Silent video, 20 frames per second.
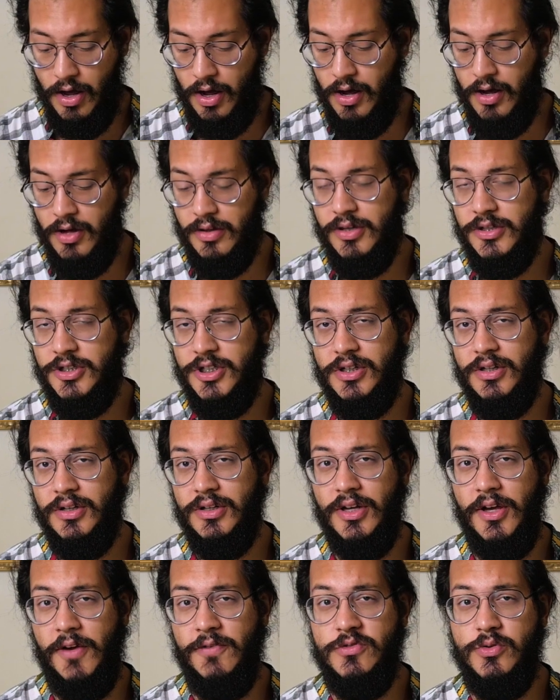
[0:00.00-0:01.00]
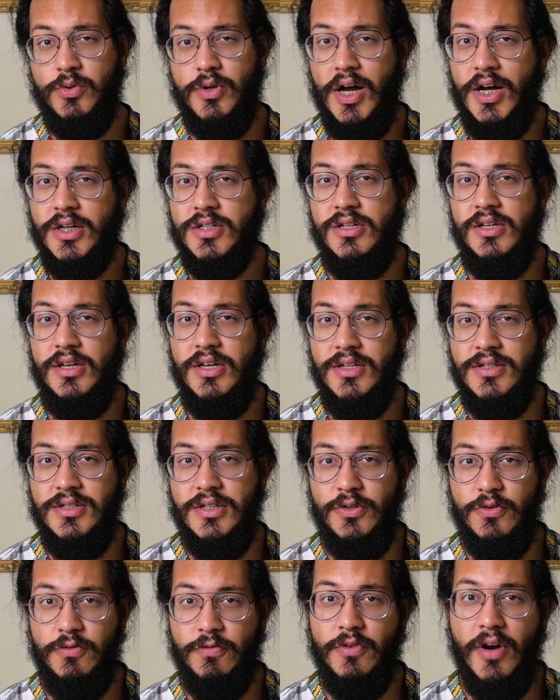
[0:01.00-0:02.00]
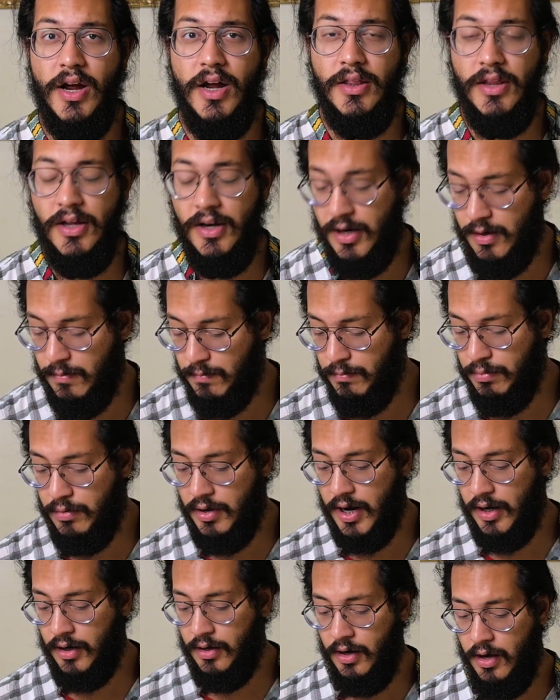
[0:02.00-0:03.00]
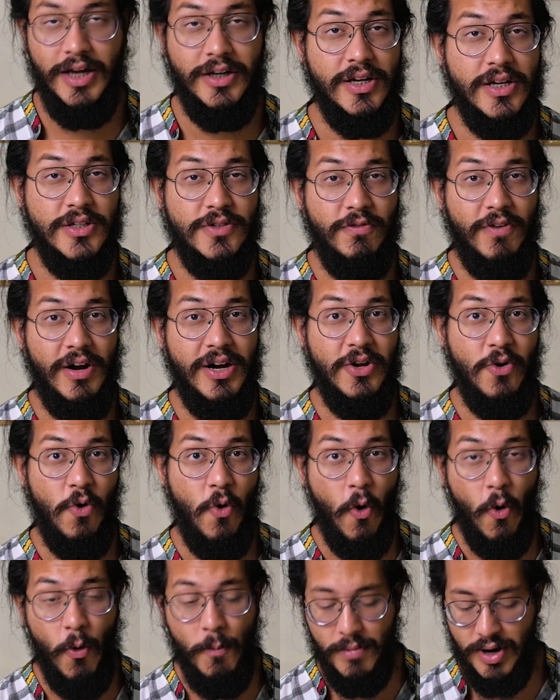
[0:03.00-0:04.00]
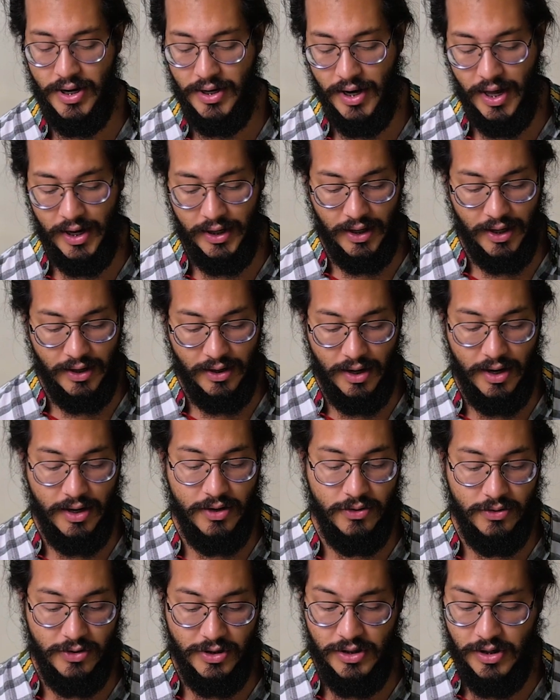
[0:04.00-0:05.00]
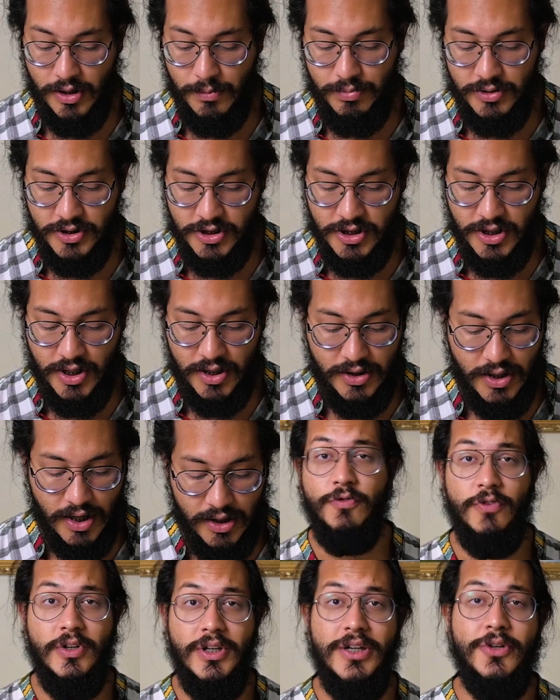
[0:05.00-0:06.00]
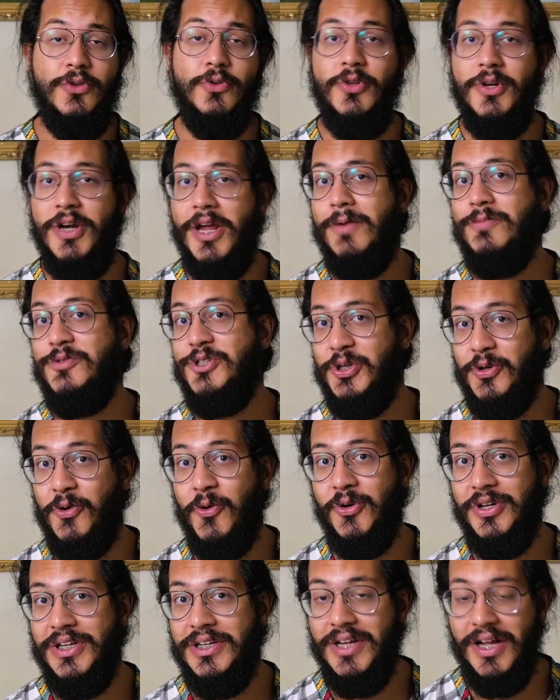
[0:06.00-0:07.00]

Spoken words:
the chicken cubes were actually easy to fry. They didn't break. It tastes very homemade like, and I really appreciate that. Fitting to the name Jikoni